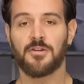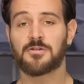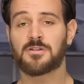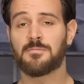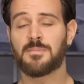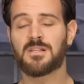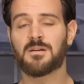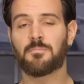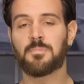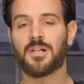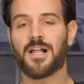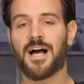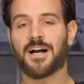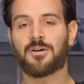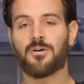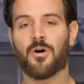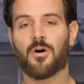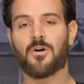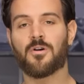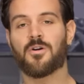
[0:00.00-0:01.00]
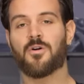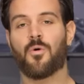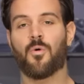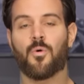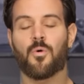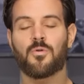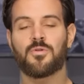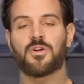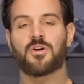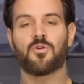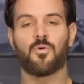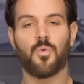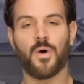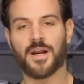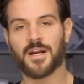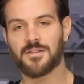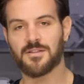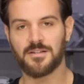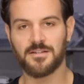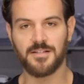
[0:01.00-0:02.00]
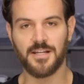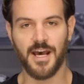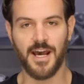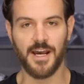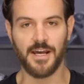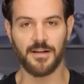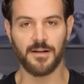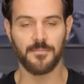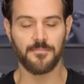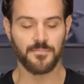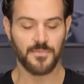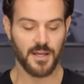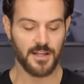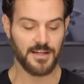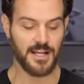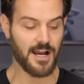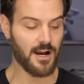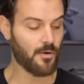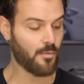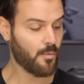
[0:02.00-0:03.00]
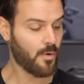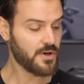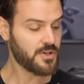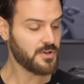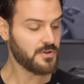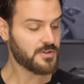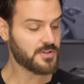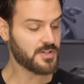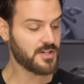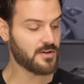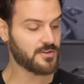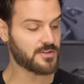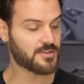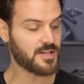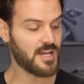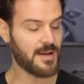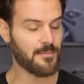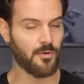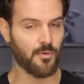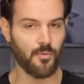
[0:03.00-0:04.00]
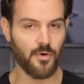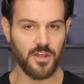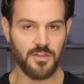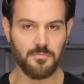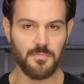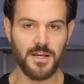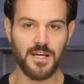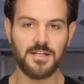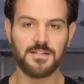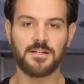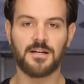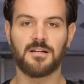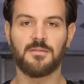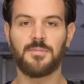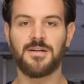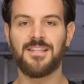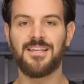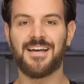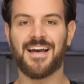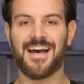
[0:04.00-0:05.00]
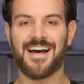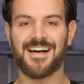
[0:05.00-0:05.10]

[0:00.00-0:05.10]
There's gonna be the Black Heart or the Quick and the Dead. Now, what you see on the table with me is gonna be the